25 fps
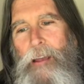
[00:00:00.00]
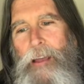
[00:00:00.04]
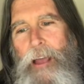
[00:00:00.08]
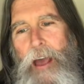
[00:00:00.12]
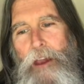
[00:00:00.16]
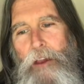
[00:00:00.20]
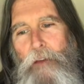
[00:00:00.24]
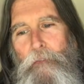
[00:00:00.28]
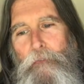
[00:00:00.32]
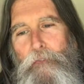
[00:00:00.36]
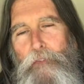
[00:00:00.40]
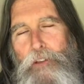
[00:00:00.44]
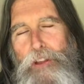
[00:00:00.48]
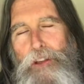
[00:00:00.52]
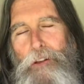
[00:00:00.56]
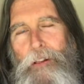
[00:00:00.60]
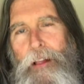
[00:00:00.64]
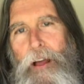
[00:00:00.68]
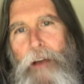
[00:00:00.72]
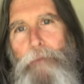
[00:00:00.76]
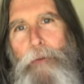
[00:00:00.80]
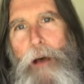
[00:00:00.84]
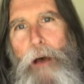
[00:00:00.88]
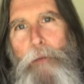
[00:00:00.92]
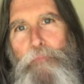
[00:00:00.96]
I kind of feel,
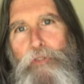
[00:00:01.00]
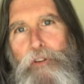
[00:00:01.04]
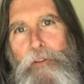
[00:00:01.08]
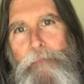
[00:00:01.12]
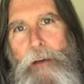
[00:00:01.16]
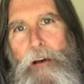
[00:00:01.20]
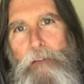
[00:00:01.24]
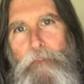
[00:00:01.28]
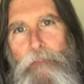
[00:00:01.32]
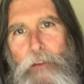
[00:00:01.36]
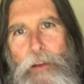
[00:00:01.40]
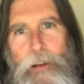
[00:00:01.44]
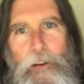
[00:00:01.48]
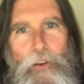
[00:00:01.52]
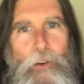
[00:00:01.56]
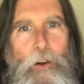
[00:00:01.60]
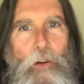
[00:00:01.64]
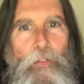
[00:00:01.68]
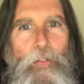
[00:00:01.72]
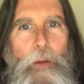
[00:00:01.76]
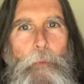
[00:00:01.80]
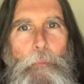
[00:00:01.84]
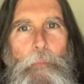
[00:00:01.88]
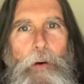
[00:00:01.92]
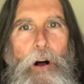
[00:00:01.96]
I've, i put my finger
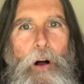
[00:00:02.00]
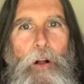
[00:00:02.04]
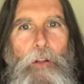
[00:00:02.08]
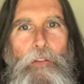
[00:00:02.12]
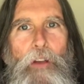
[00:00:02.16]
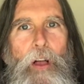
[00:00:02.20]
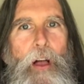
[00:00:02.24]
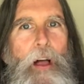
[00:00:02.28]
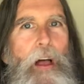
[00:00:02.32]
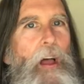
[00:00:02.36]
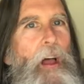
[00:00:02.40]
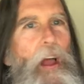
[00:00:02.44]
on the pulse.